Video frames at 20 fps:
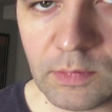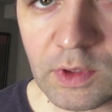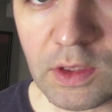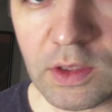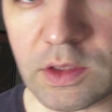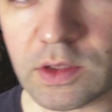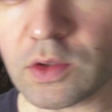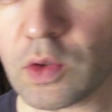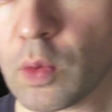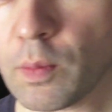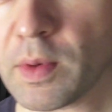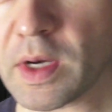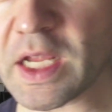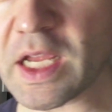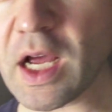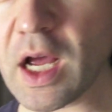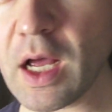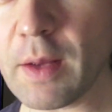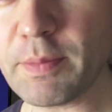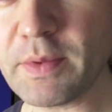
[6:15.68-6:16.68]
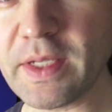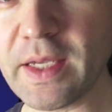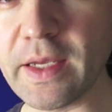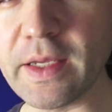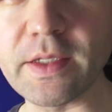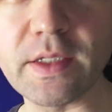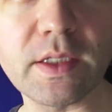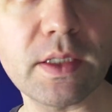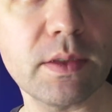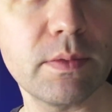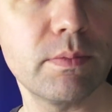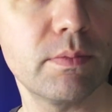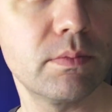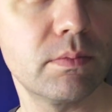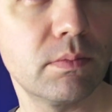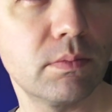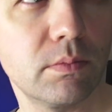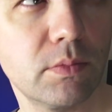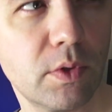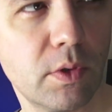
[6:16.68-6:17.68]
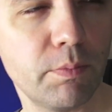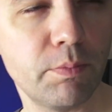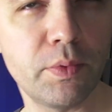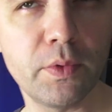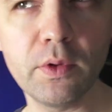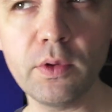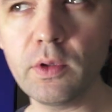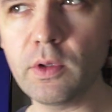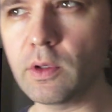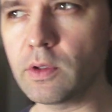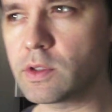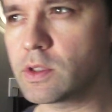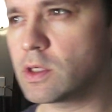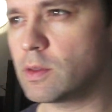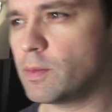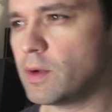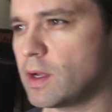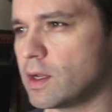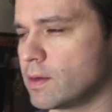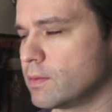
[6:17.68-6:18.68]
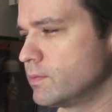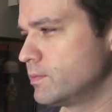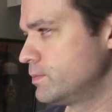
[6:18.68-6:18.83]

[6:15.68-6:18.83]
So many updates. Computers, come on.